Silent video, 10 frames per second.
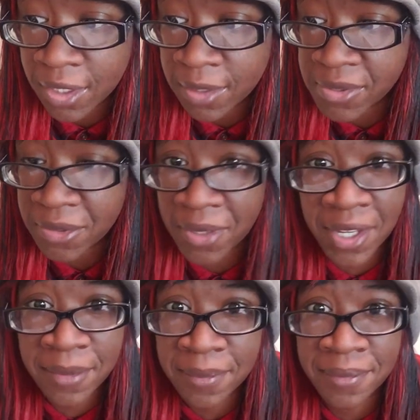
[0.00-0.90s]
So I
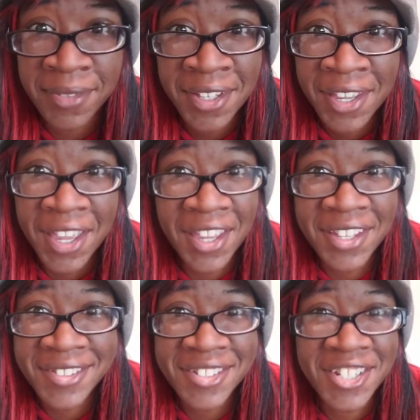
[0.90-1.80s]
am
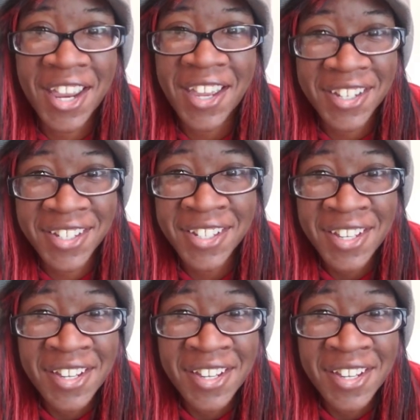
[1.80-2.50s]
a jack